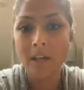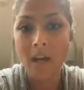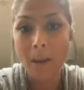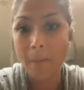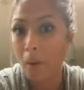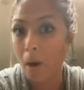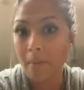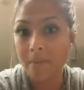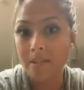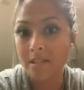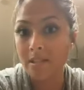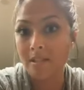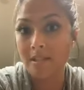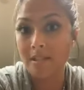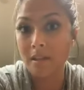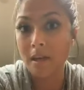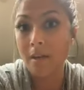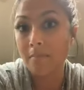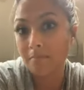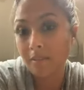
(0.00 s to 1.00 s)
I promise
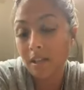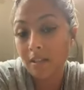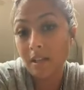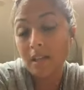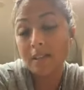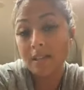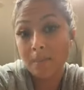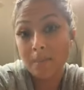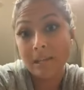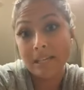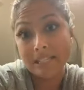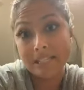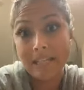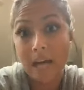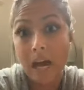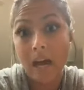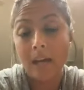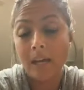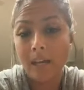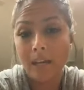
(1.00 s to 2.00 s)
it's unless somebody's
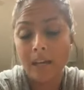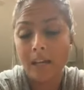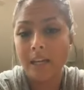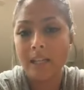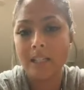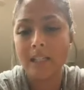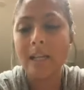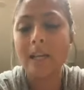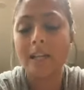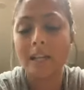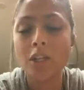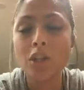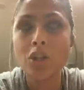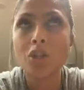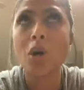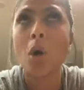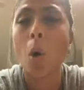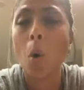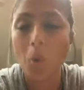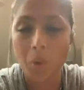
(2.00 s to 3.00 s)
dying, it can
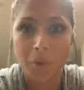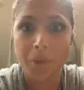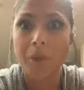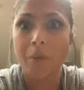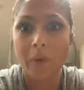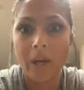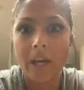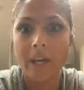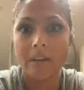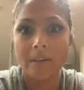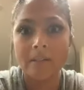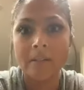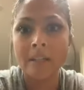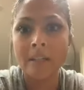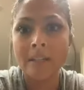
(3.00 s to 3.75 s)
totally wait.